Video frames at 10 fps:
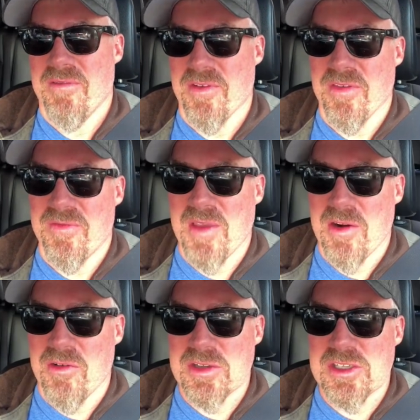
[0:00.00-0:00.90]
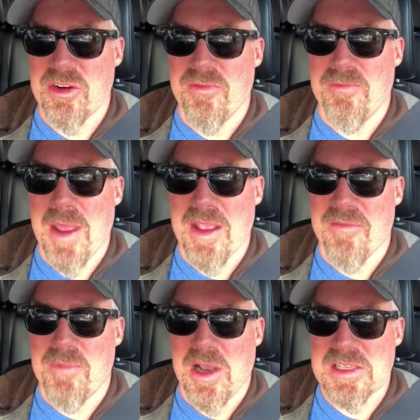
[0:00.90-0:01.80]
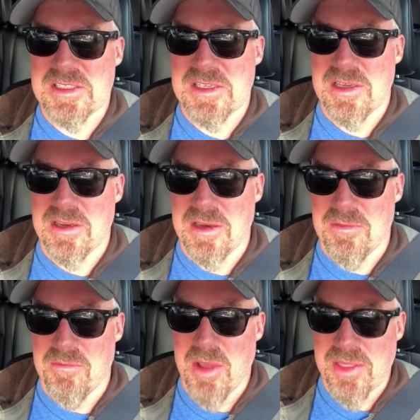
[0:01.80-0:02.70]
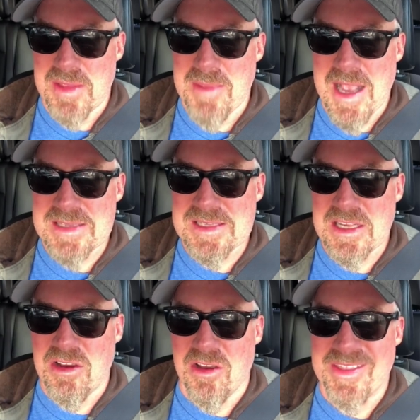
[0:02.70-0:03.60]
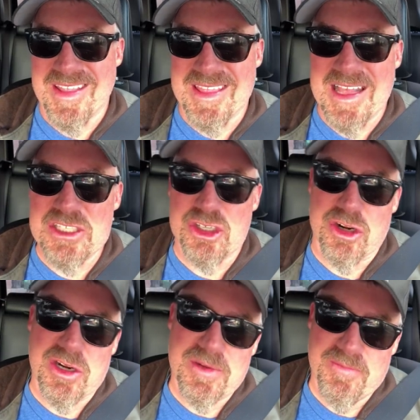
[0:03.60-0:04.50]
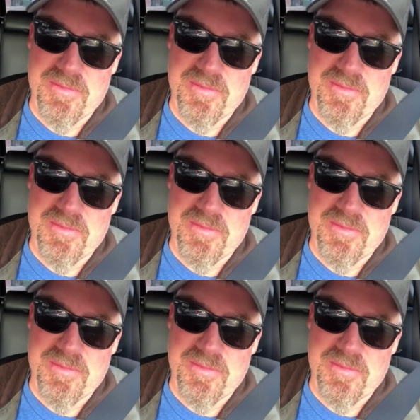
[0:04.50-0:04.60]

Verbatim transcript: for the Federal Reserve Bank of Boston monthly magazine called The Ledger.